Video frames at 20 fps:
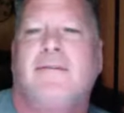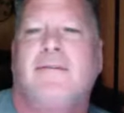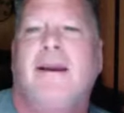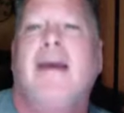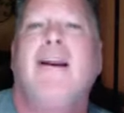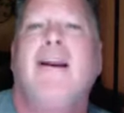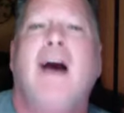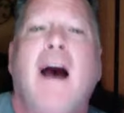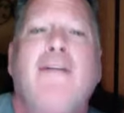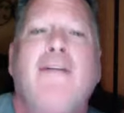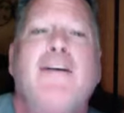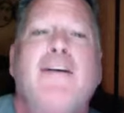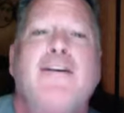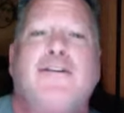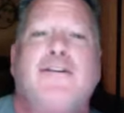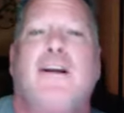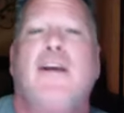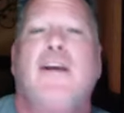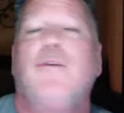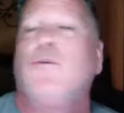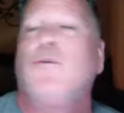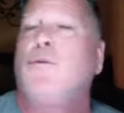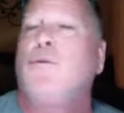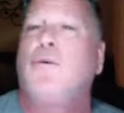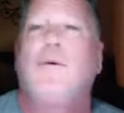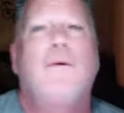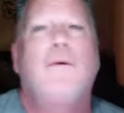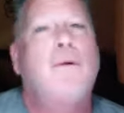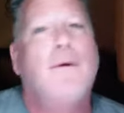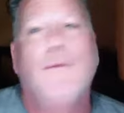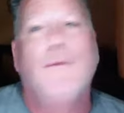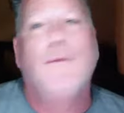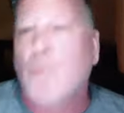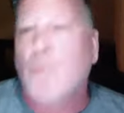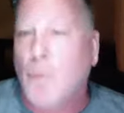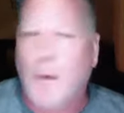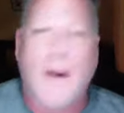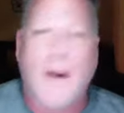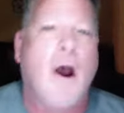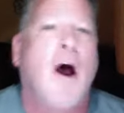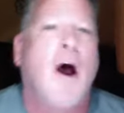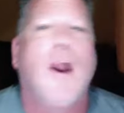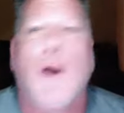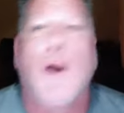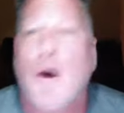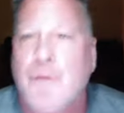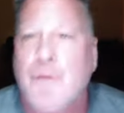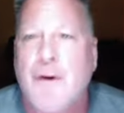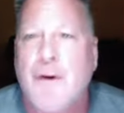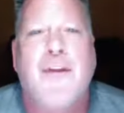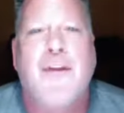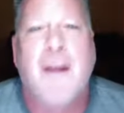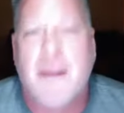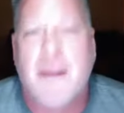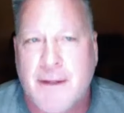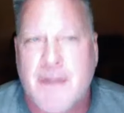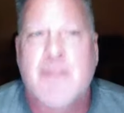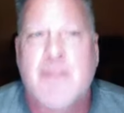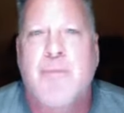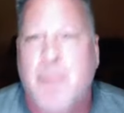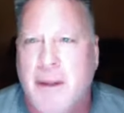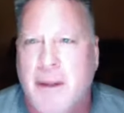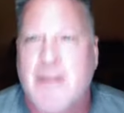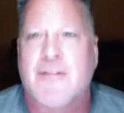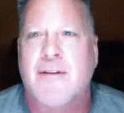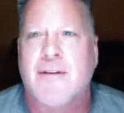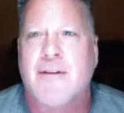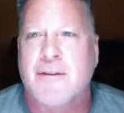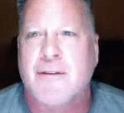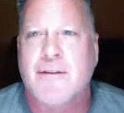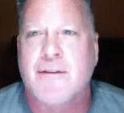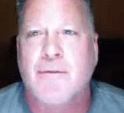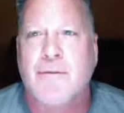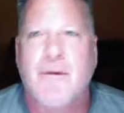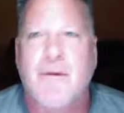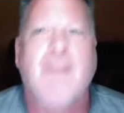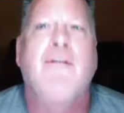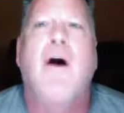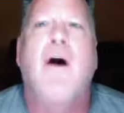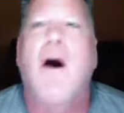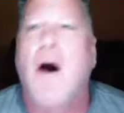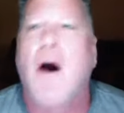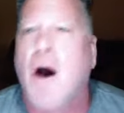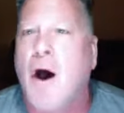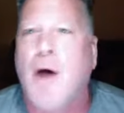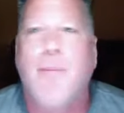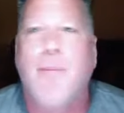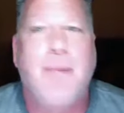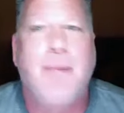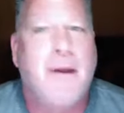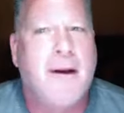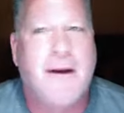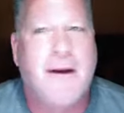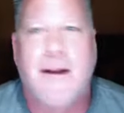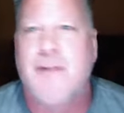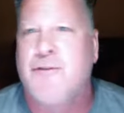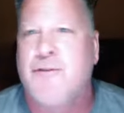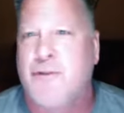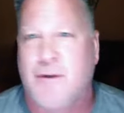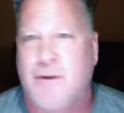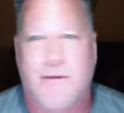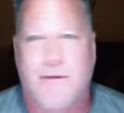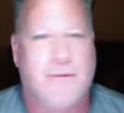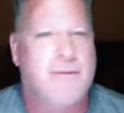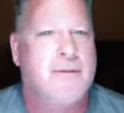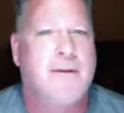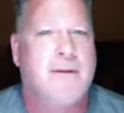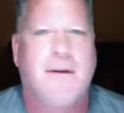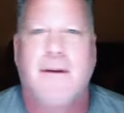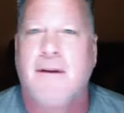And obviously, we all overthink business. We've all been in that shoes.